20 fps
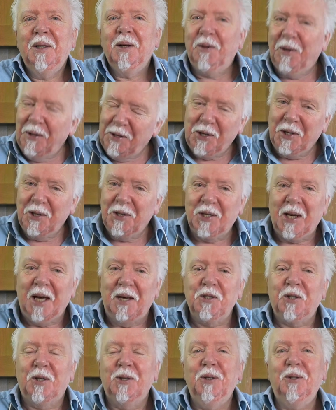Greetings,
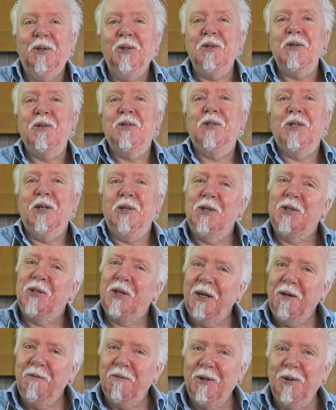gastronauts. This is
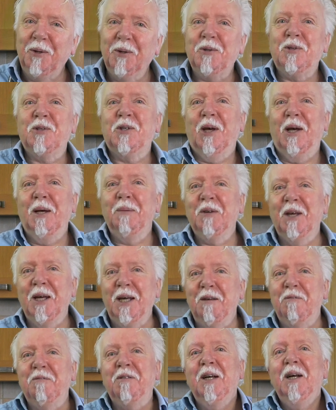Keef Cooks. I'm
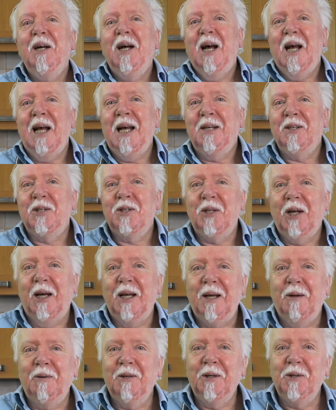Keith, and
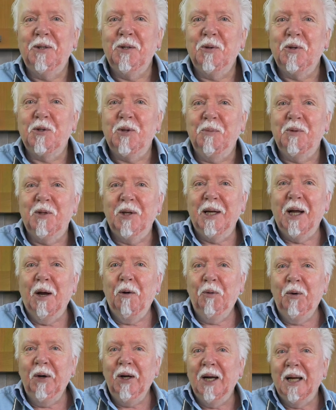today I'm going to do something
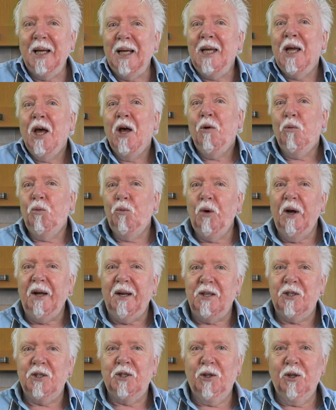really
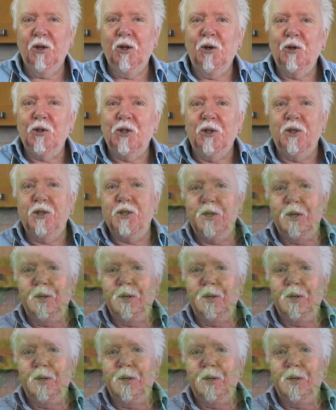rich, luscious,